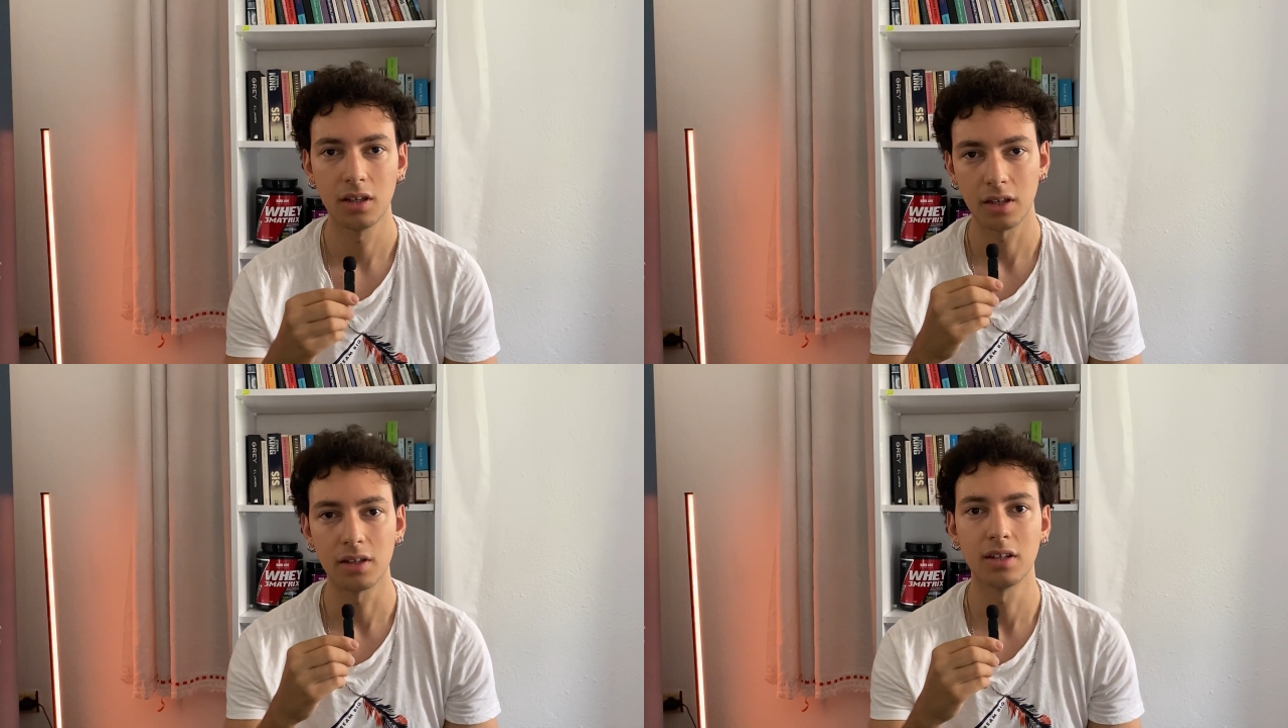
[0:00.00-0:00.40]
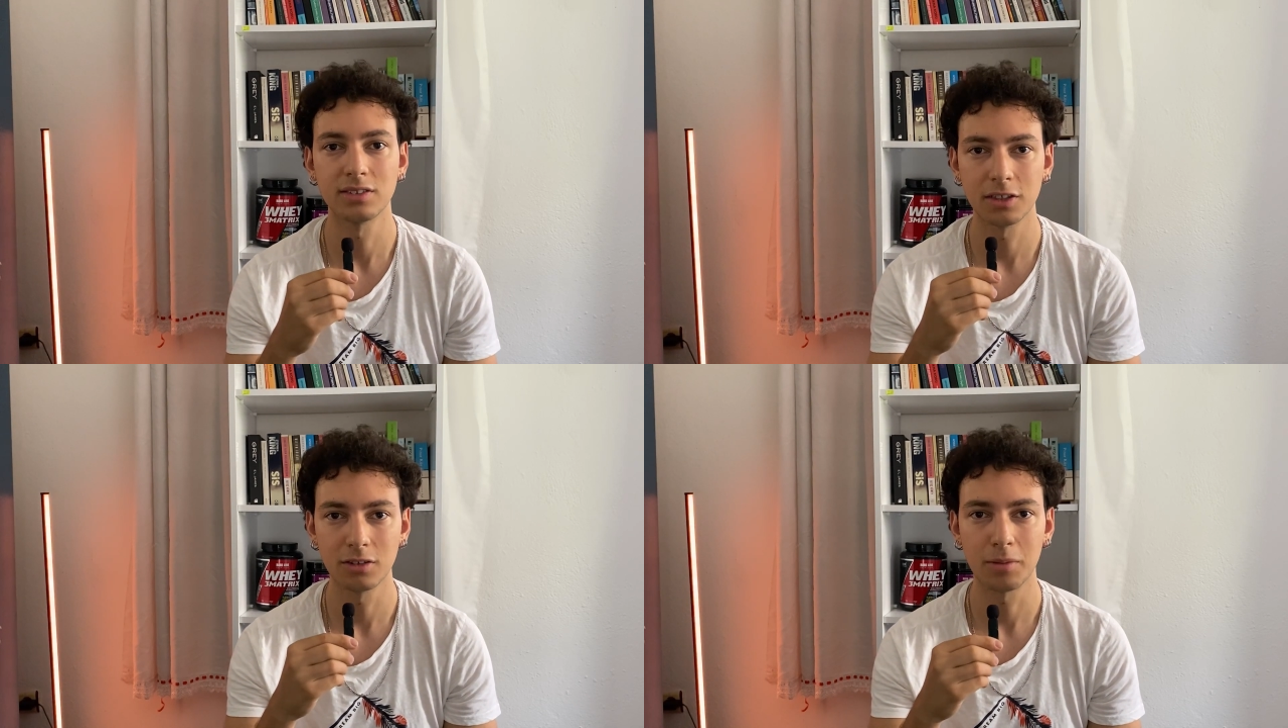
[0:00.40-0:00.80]
And
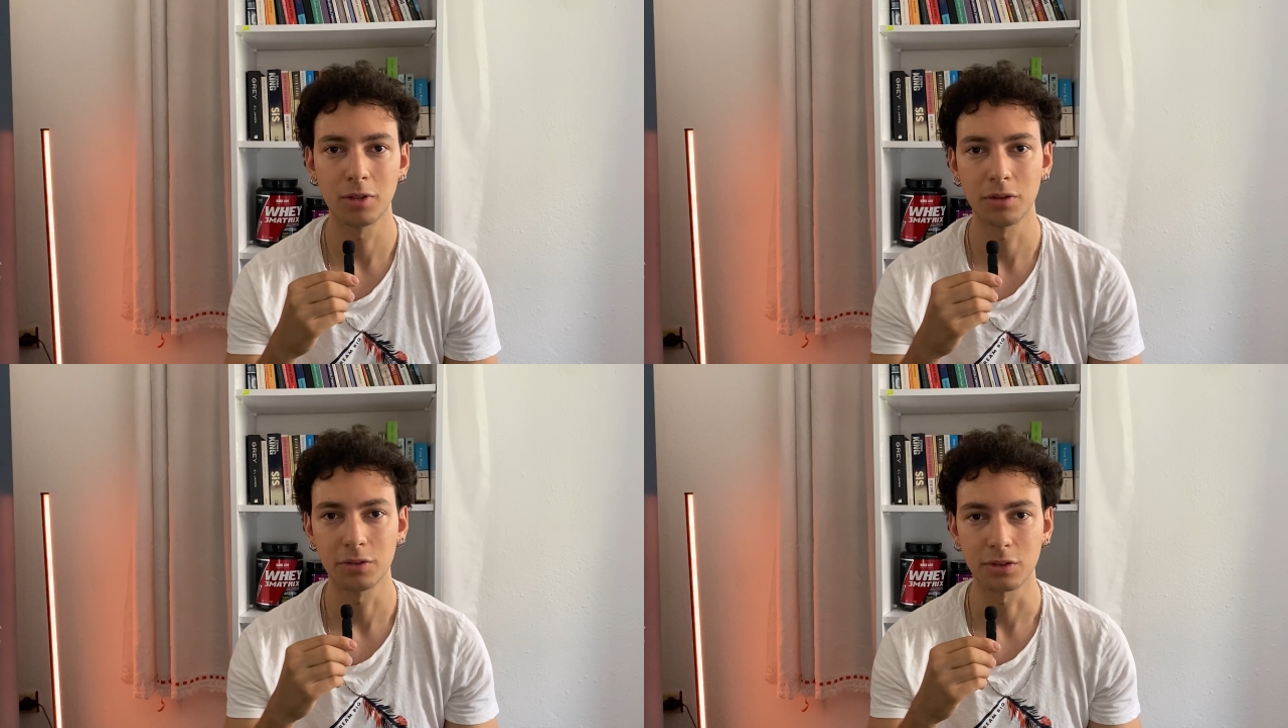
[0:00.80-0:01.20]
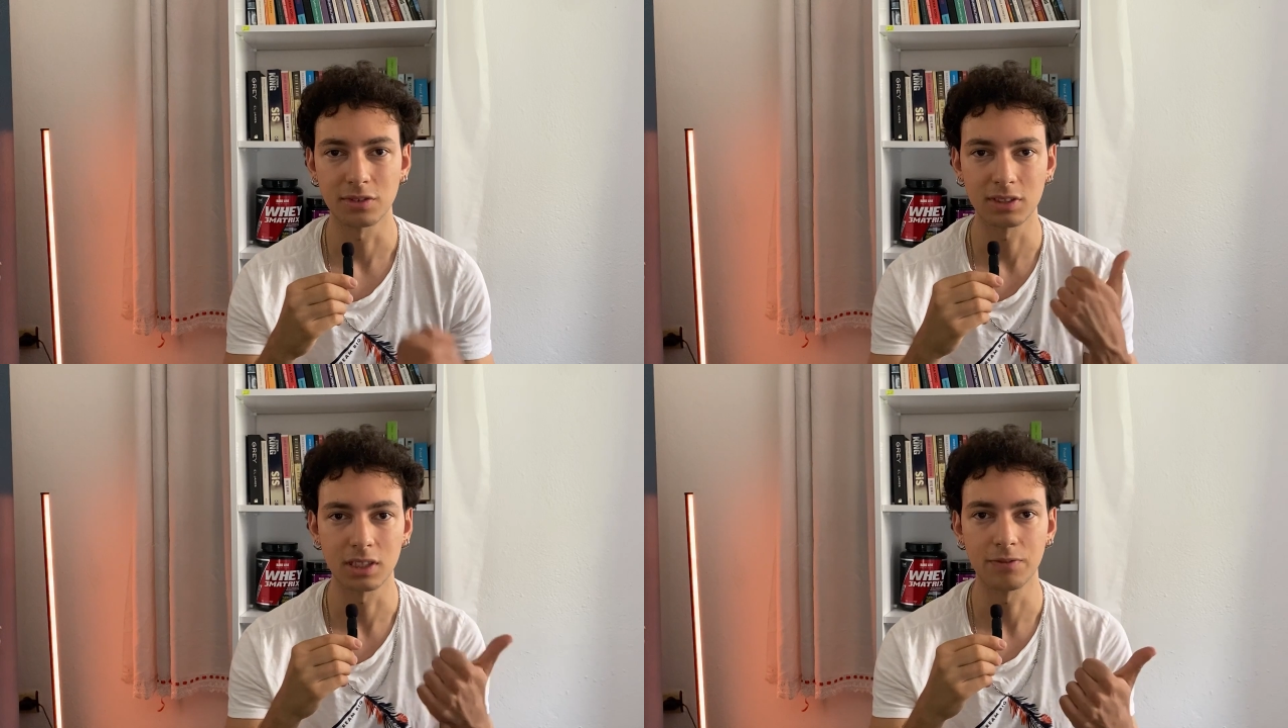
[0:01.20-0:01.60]
let's say you uploaded your
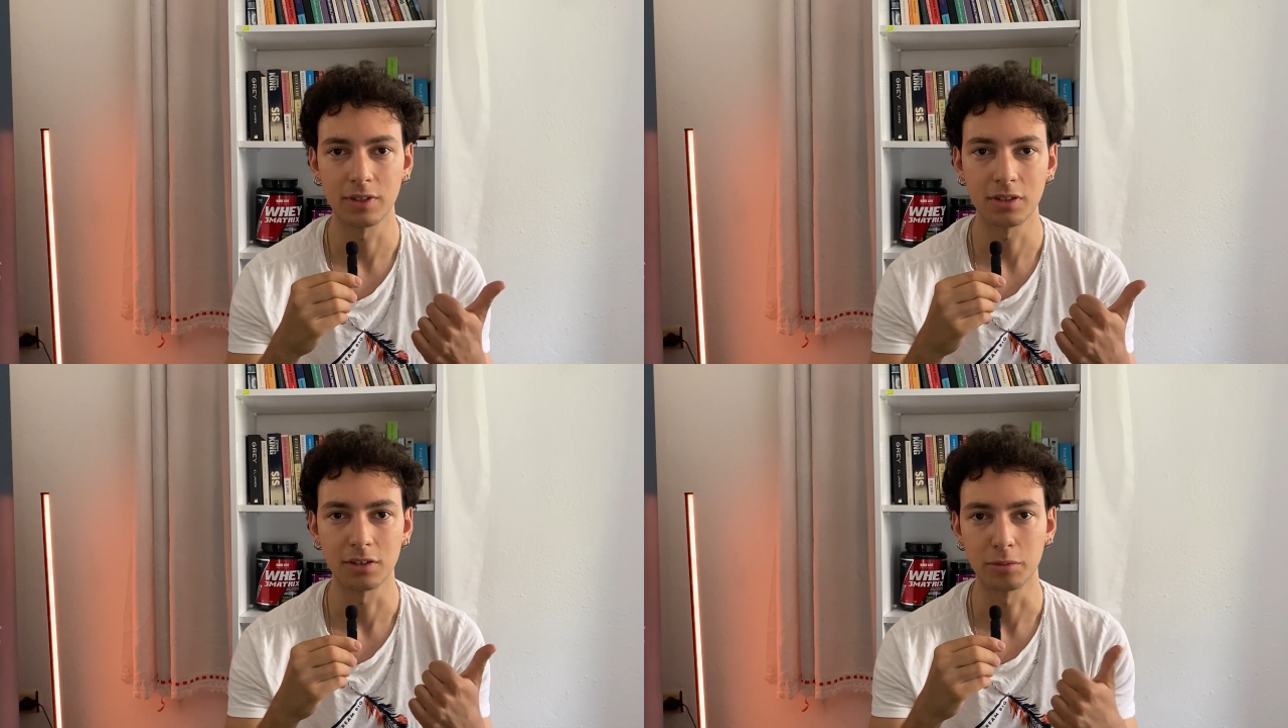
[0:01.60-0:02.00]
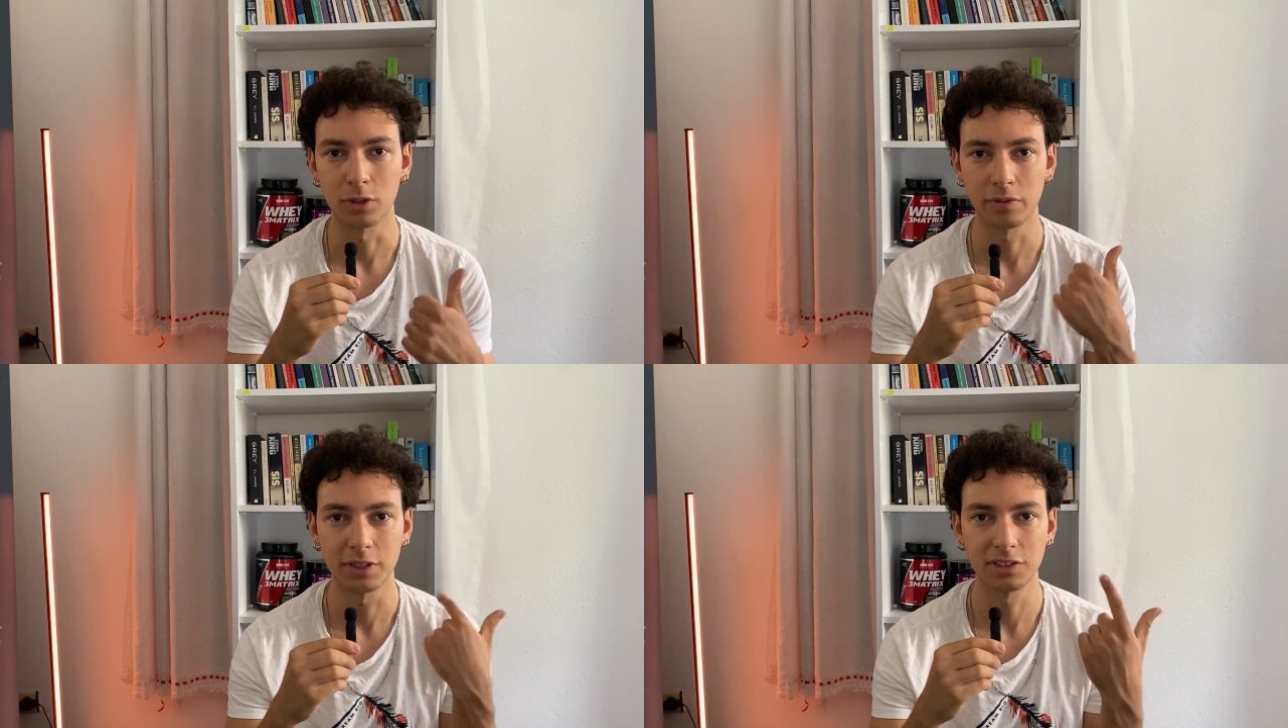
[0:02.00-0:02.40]
CV, your
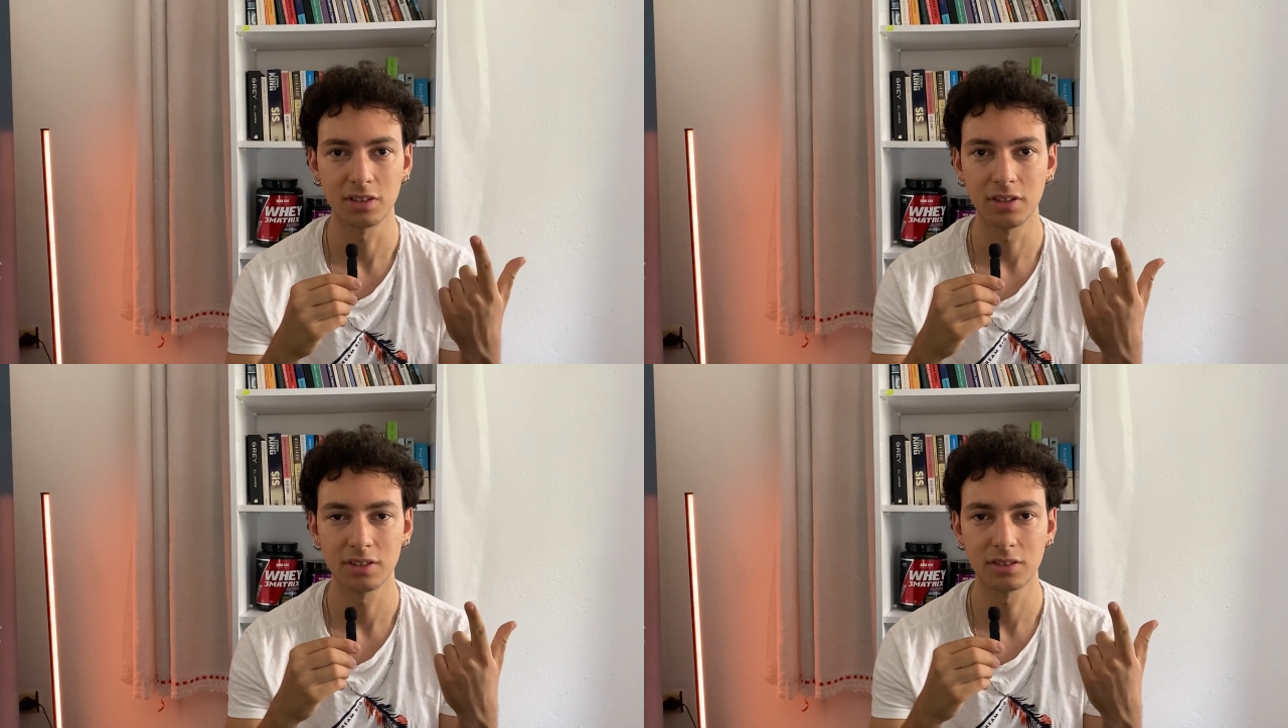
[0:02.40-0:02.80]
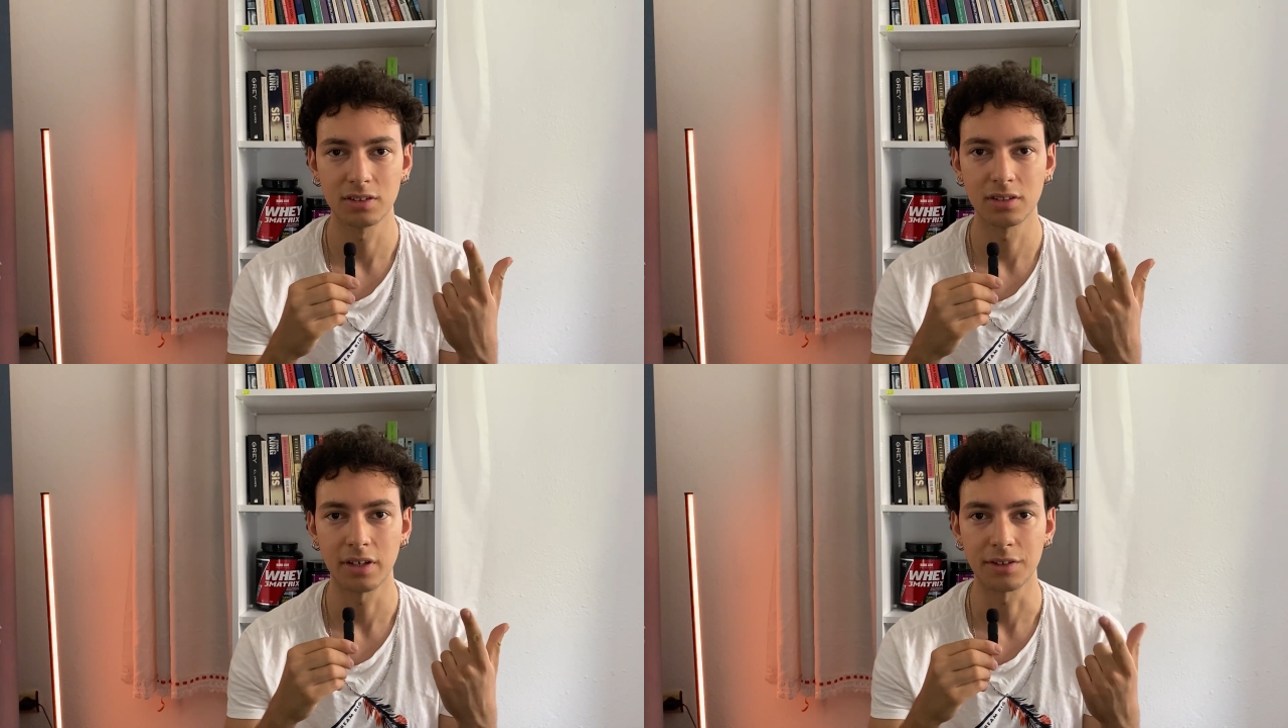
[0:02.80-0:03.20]
motivational
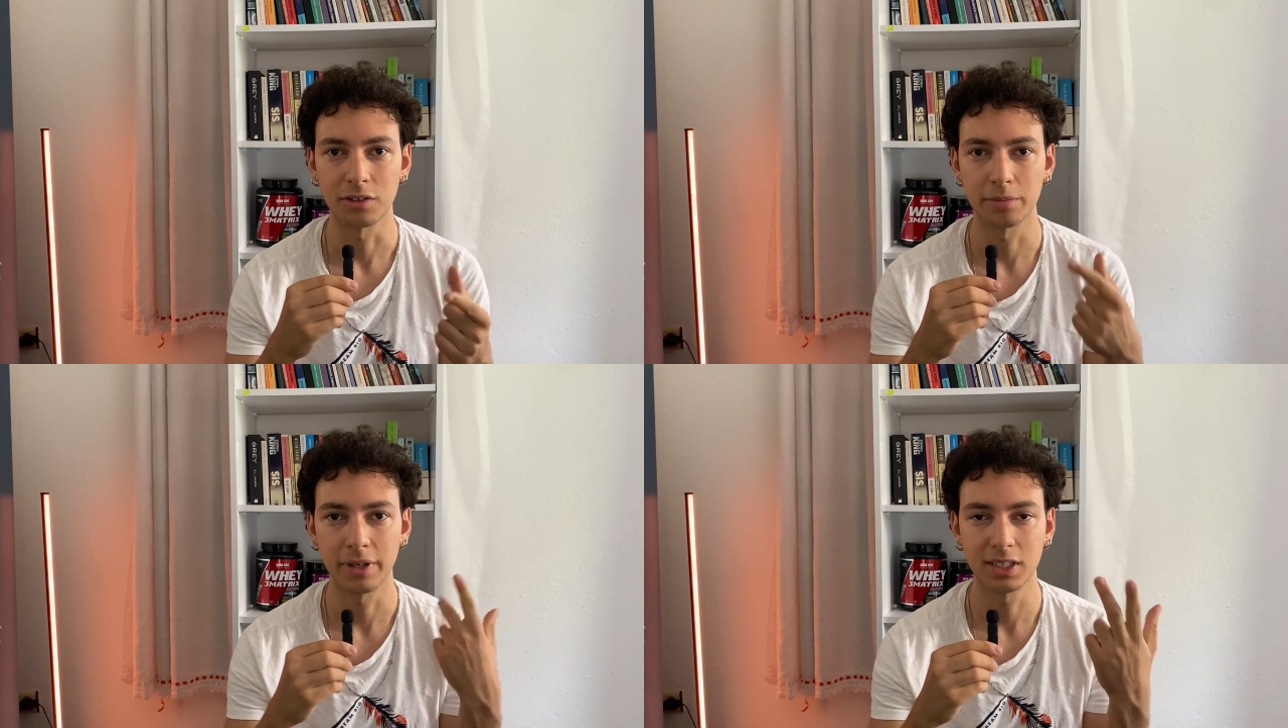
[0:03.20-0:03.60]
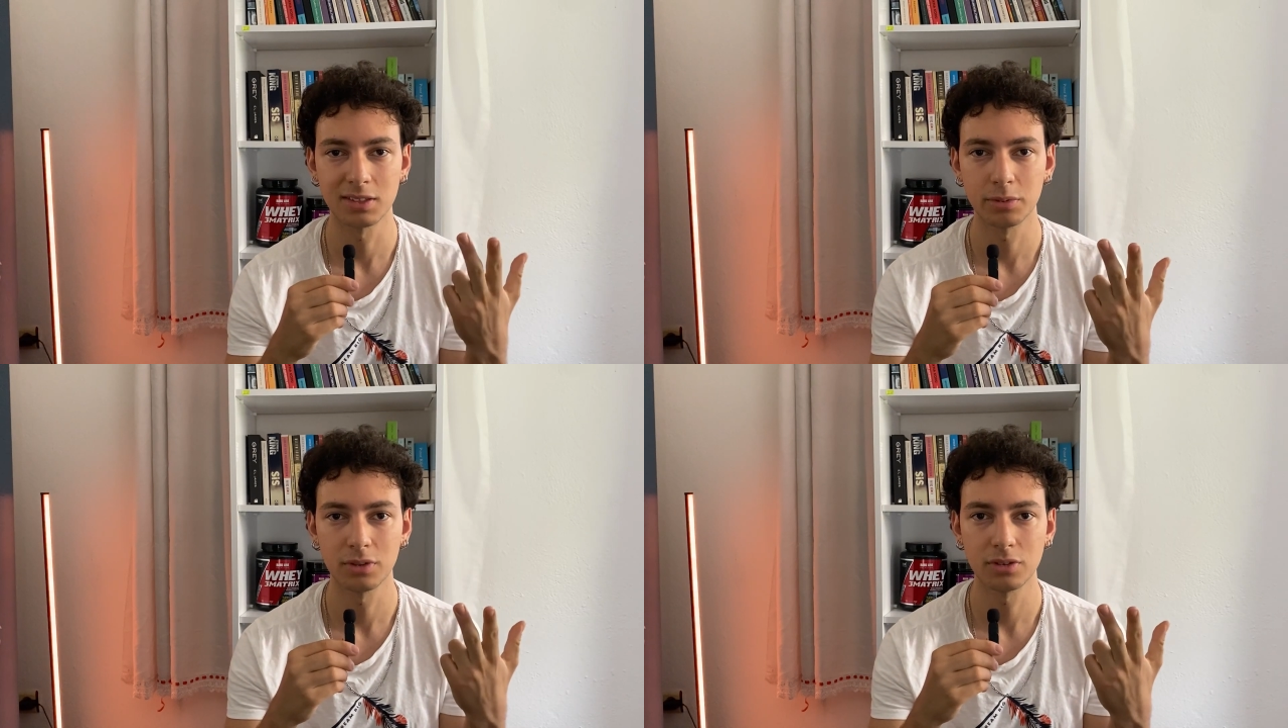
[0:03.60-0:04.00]
letter, and your
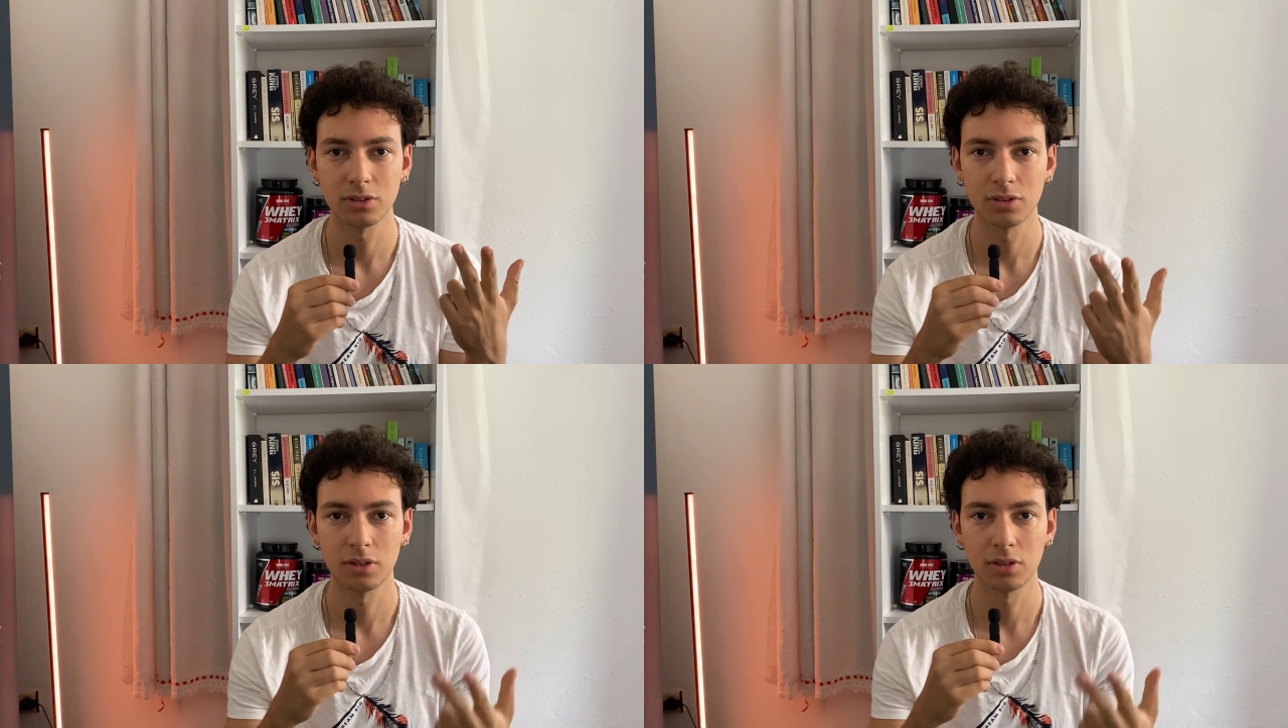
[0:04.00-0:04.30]
passport.